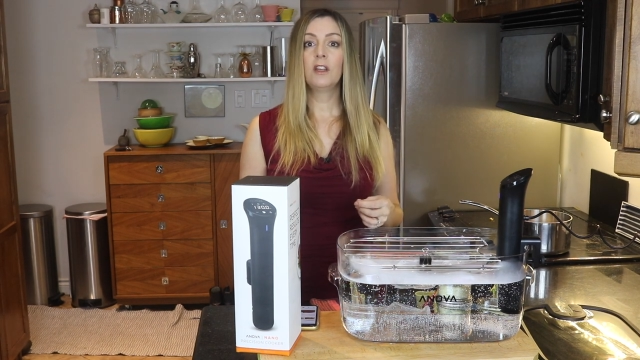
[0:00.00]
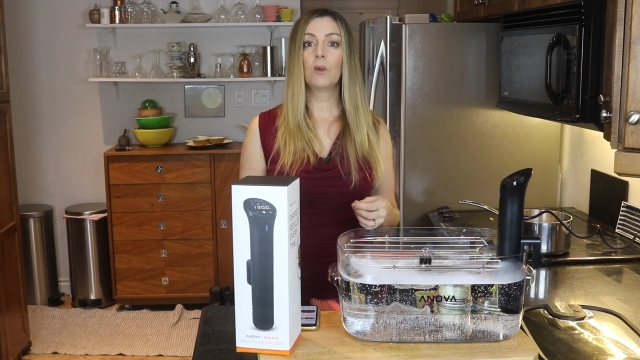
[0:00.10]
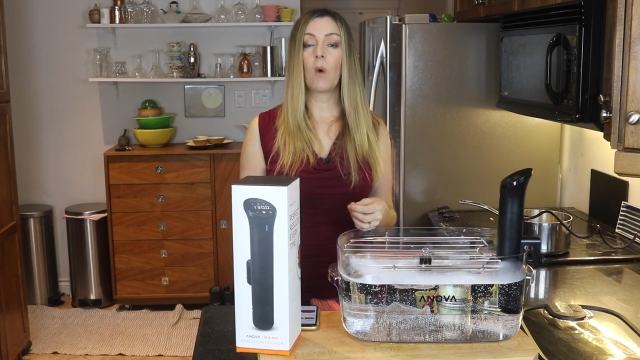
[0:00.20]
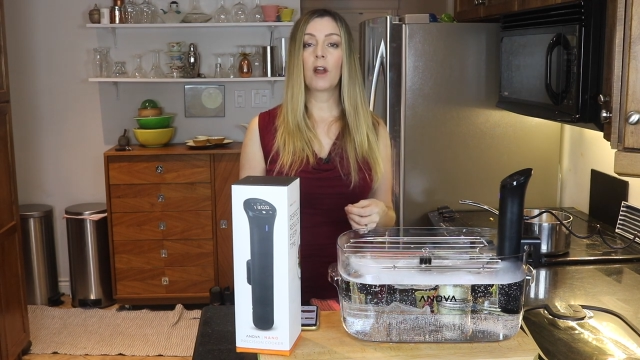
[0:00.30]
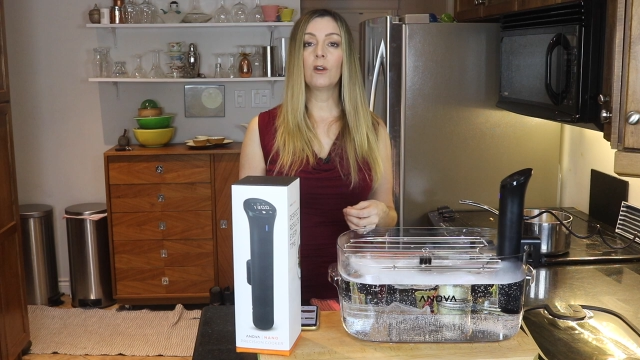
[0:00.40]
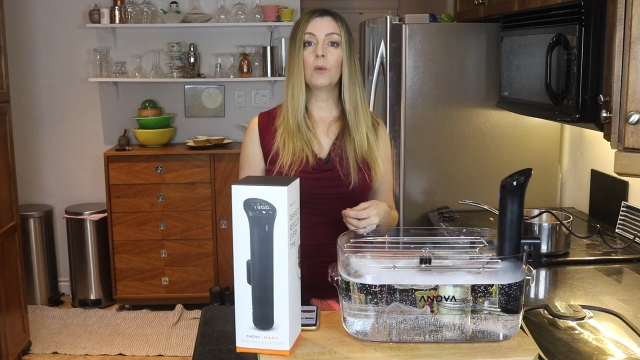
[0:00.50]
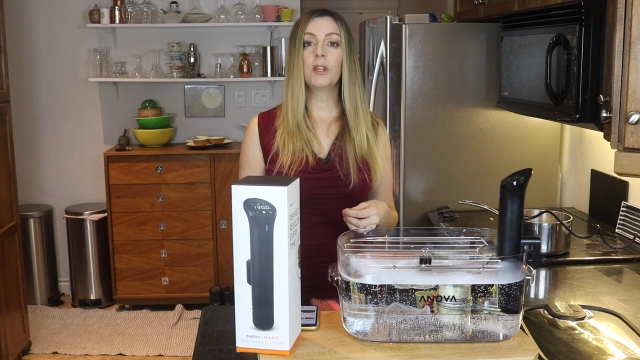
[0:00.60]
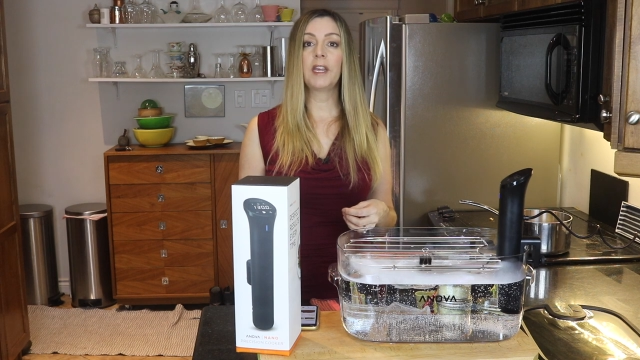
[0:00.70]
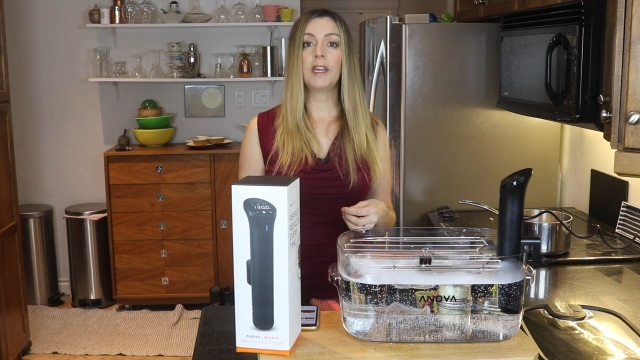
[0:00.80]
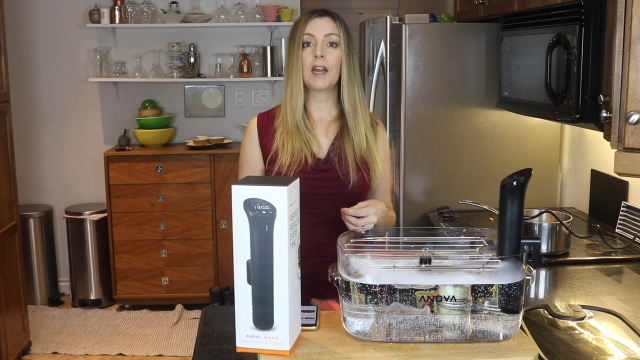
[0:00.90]
The water will
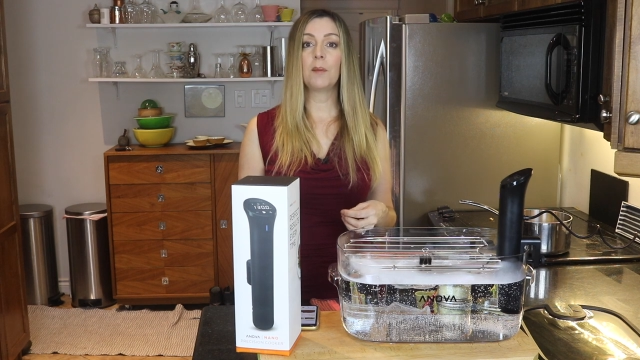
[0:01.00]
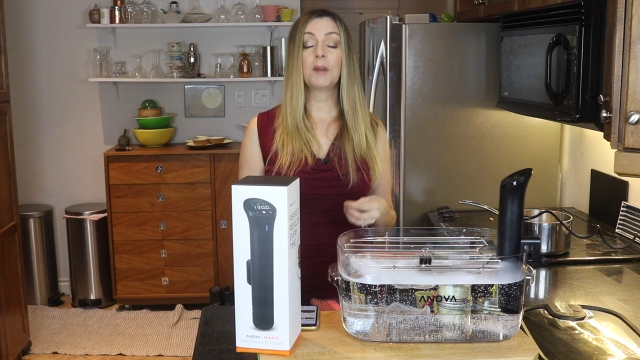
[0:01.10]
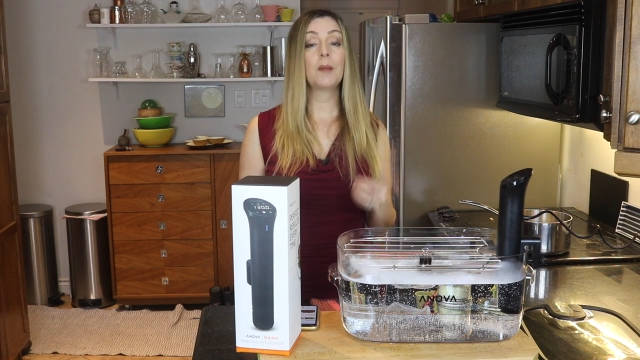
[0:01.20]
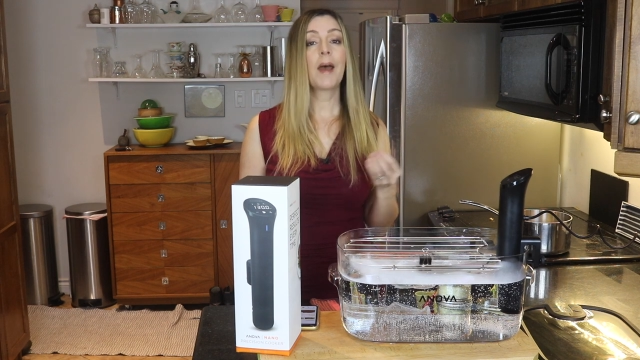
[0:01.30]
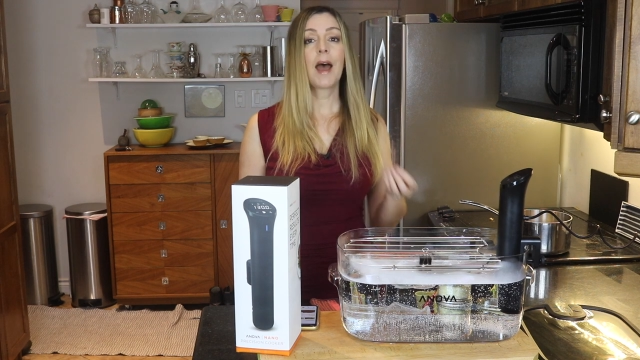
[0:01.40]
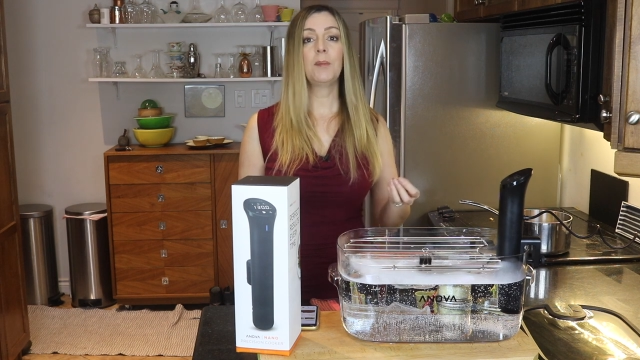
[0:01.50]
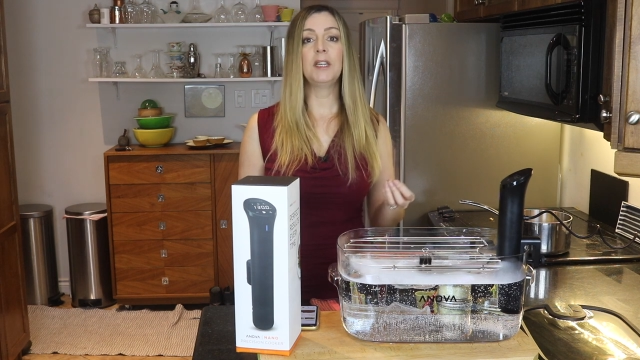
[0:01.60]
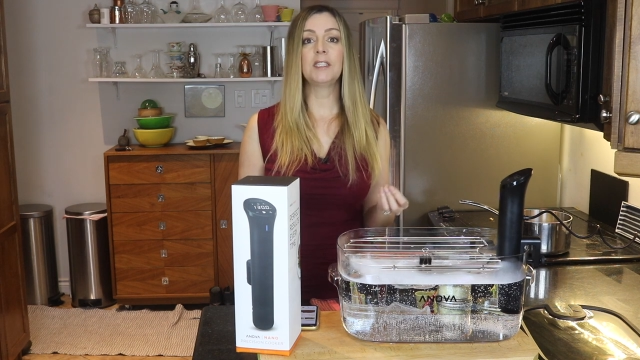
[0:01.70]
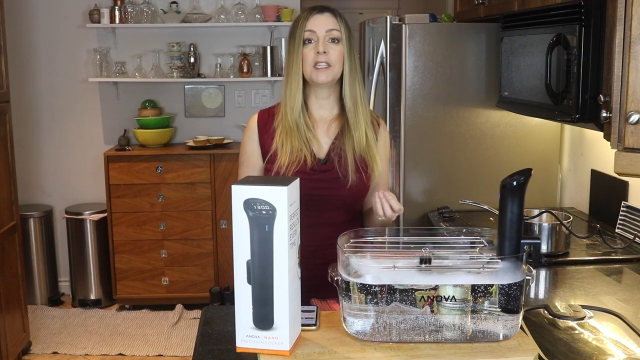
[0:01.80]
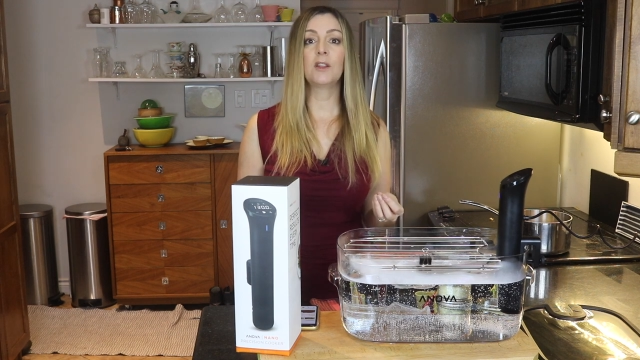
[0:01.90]
heat up, and I'm happy
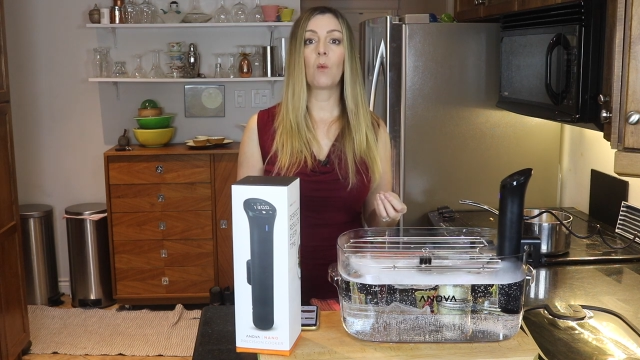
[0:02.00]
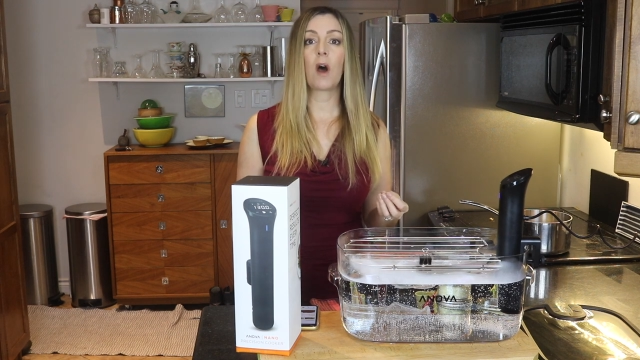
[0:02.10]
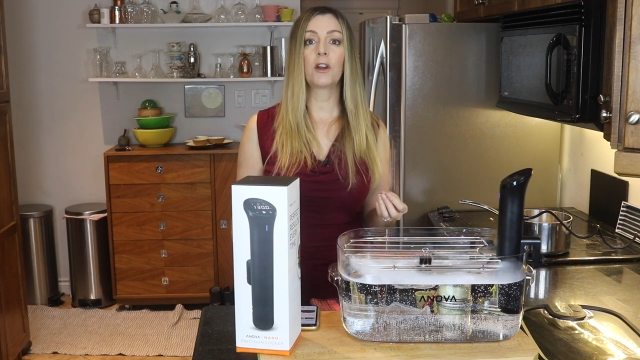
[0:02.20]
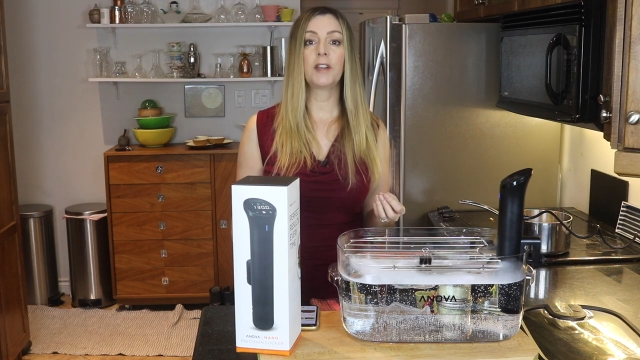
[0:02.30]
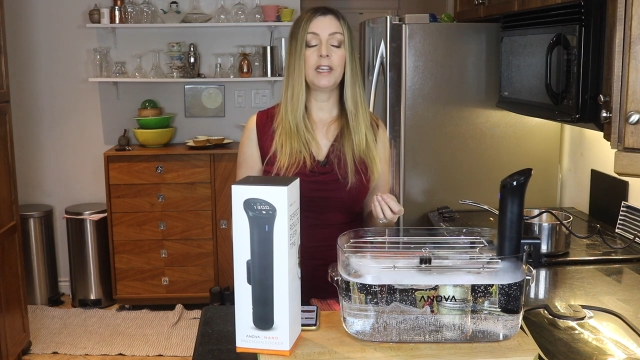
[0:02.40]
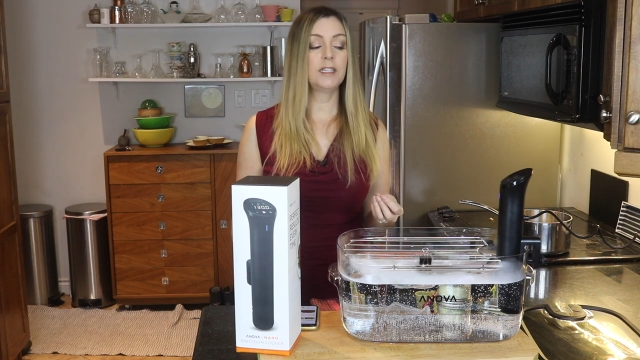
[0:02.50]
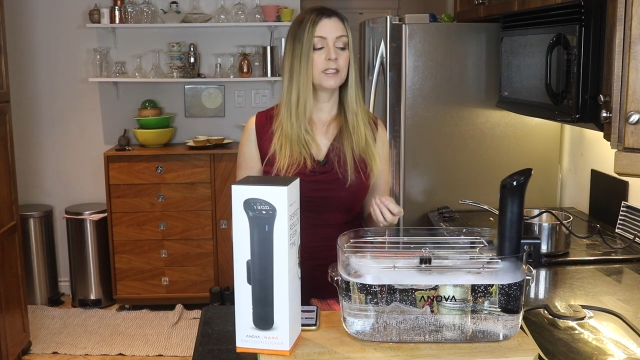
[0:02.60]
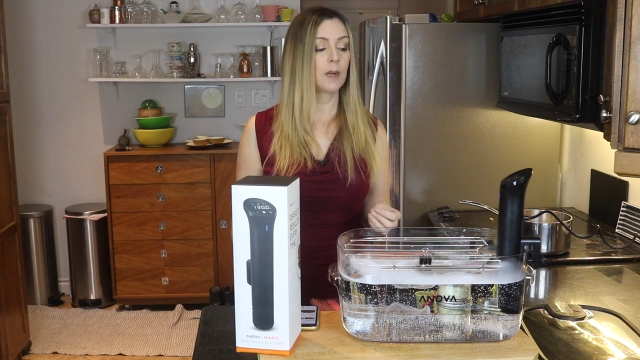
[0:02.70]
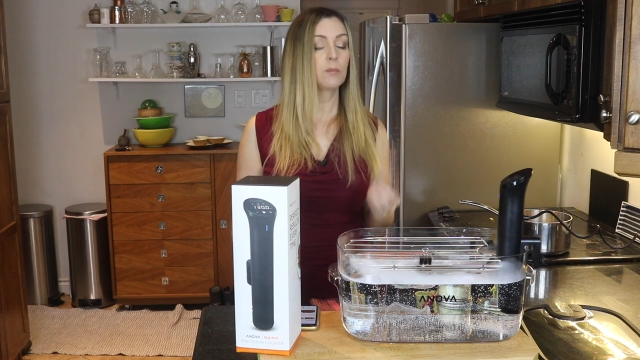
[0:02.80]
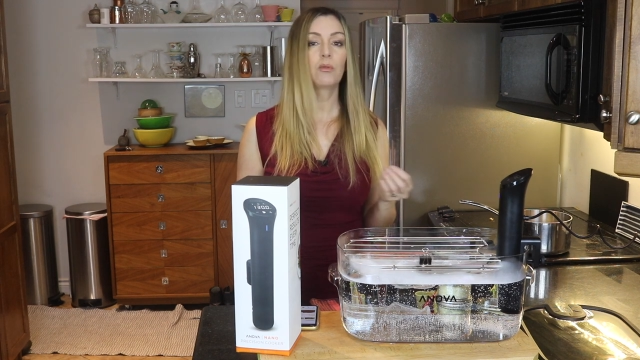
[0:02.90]
to say the water heats
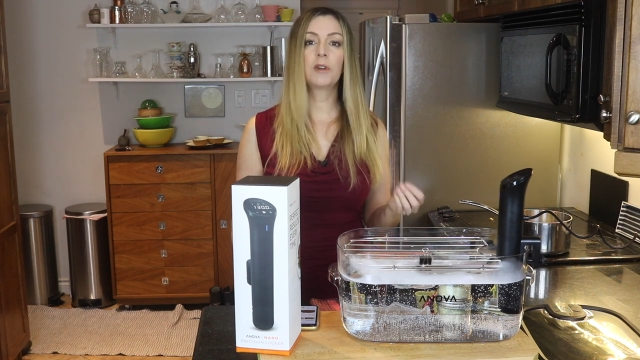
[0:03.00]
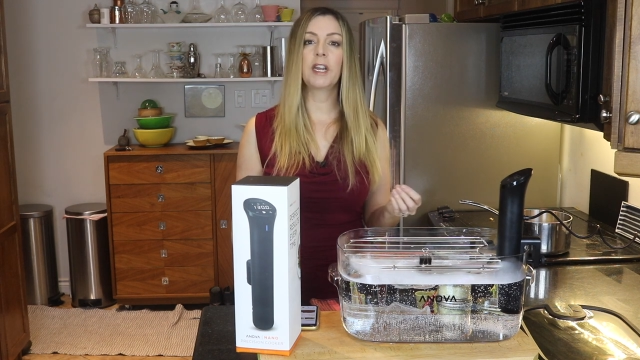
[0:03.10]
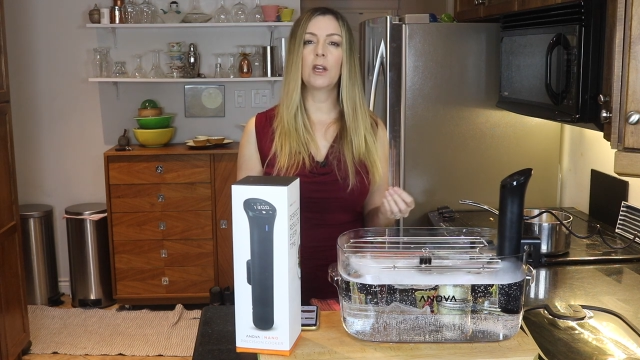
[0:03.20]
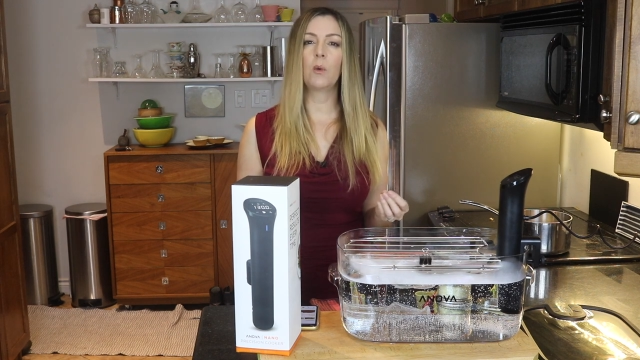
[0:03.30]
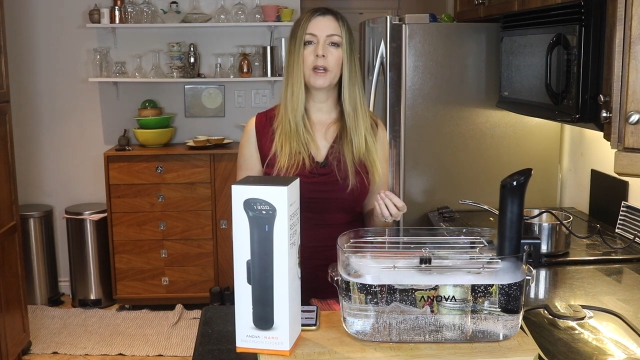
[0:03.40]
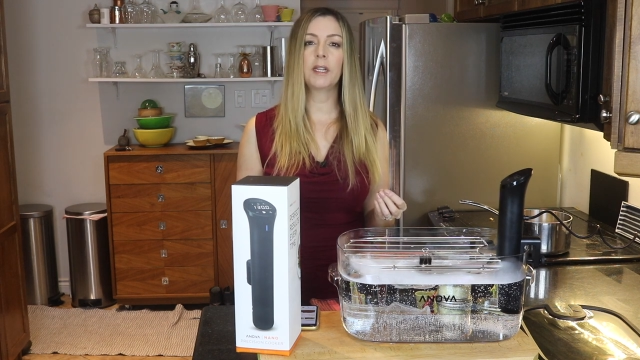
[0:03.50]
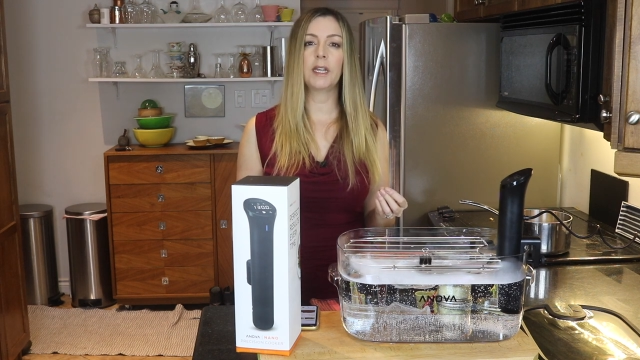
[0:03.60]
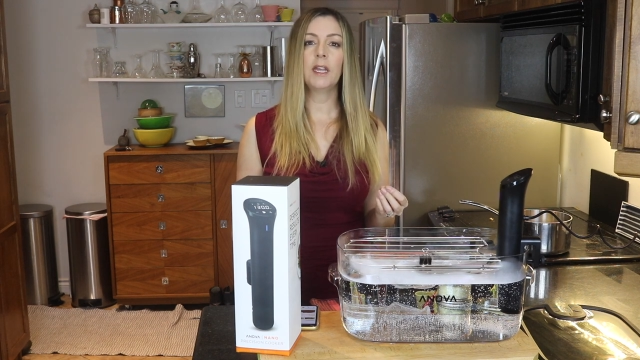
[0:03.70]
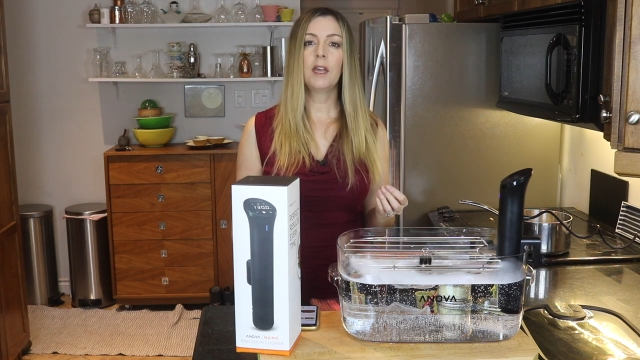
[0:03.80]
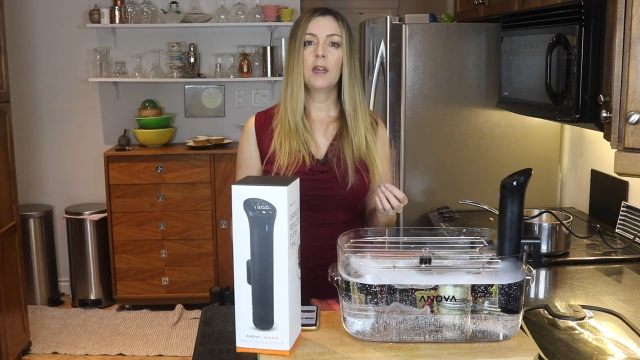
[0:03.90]
up pretty quickly.